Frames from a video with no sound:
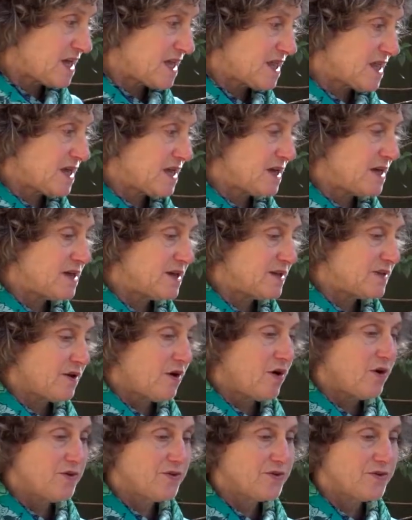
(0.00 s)
the
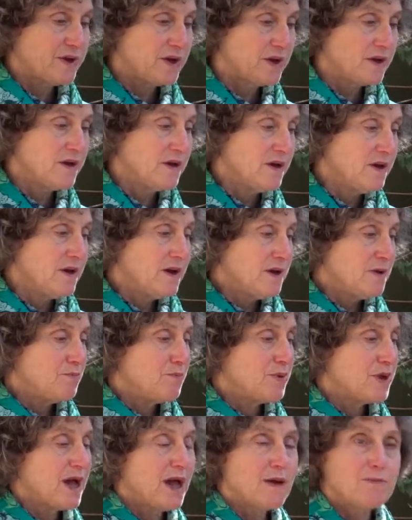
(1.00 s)
whole thing
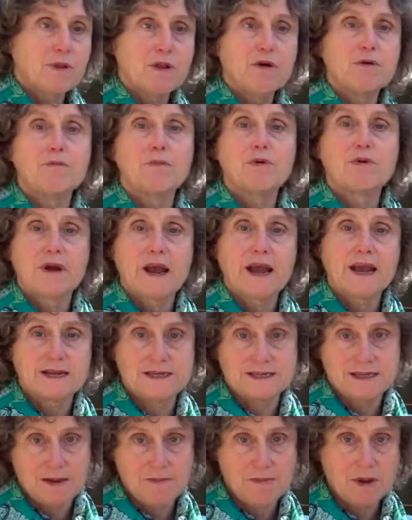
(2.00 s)
became a lot more
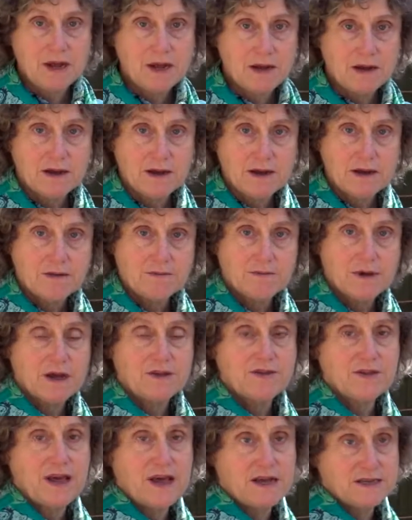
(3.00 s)
academic
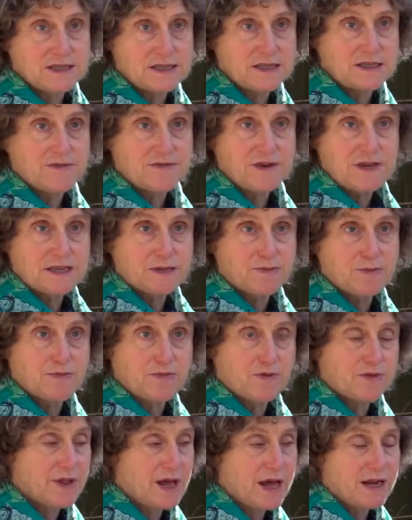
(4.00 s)
thousands of years
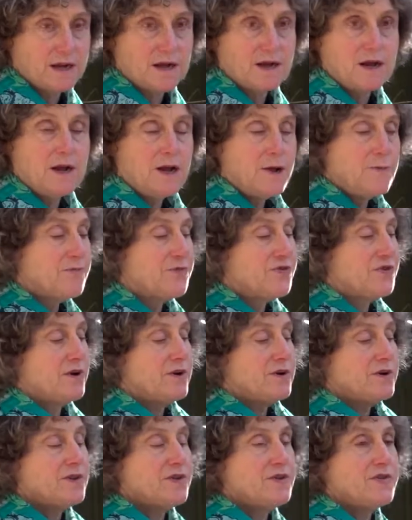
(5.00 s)
before that.
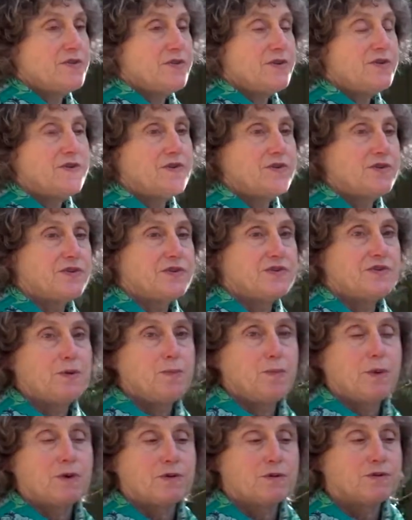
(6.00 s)
So this is a
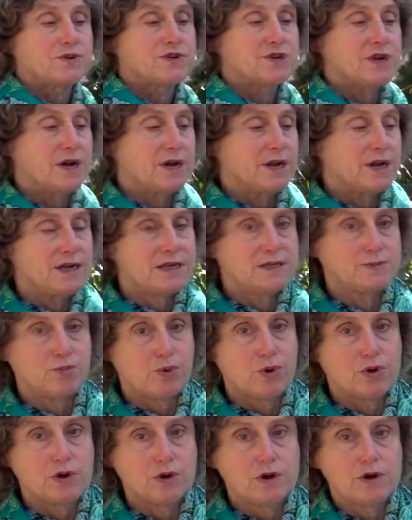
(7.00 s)
typical Chinese
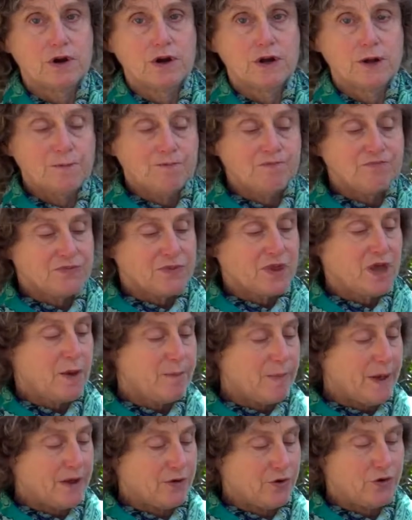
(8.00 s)
book
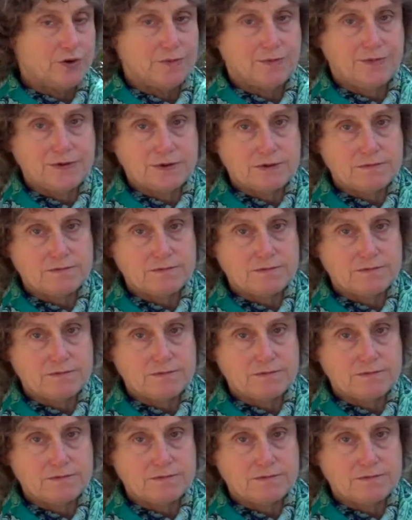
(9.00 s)
about herbs.